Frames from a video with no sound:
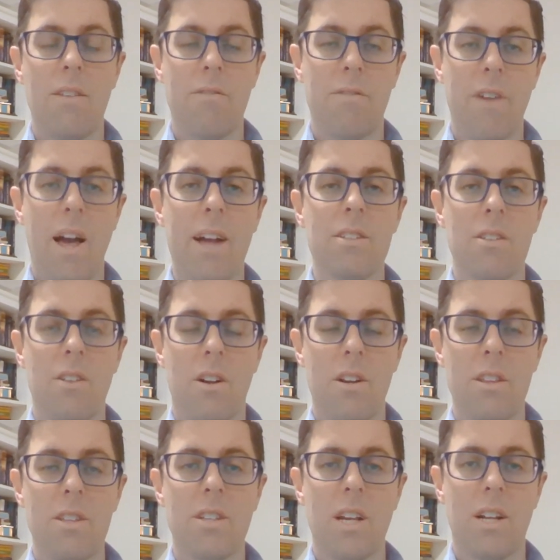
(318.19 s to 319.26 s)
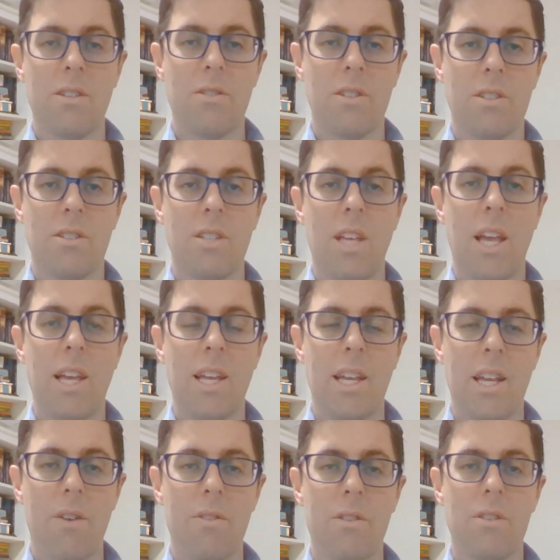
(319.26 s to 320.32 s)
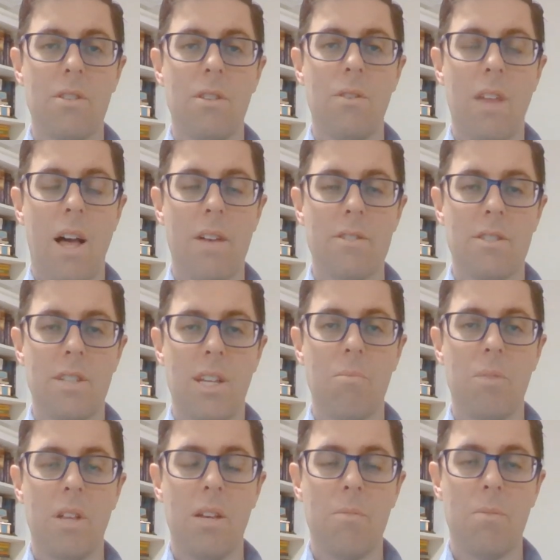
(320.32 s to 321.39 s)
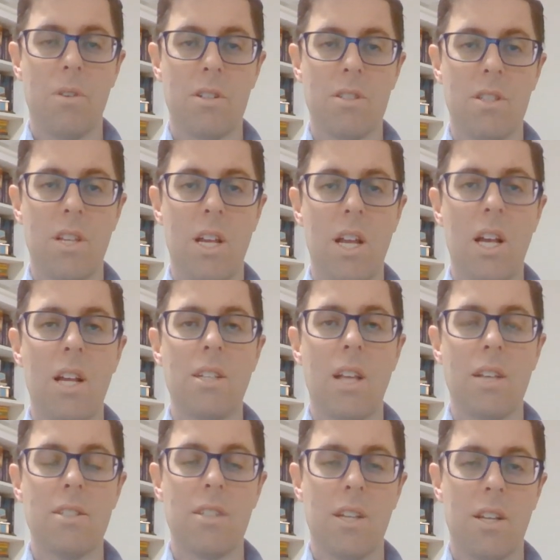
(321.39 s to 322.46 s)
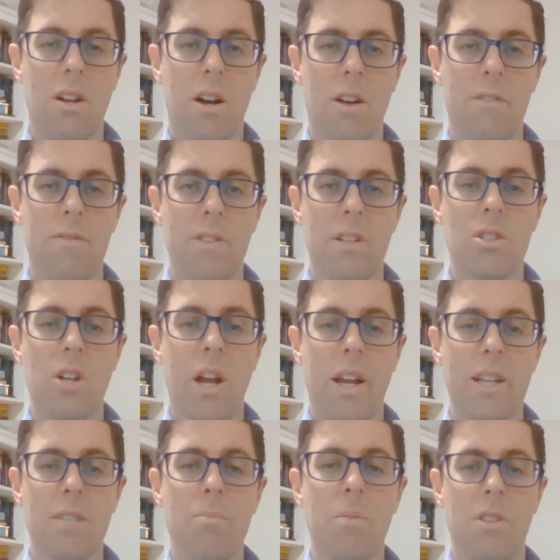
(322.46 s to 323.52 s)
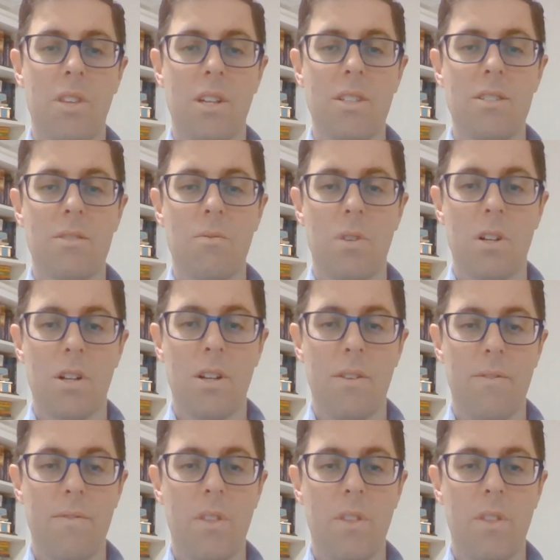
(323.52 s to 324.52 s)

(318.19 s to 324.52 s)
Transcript: In fact, a lot of these countries are taking out their 2008 playbooks, dusting it off, and trying to put things to work.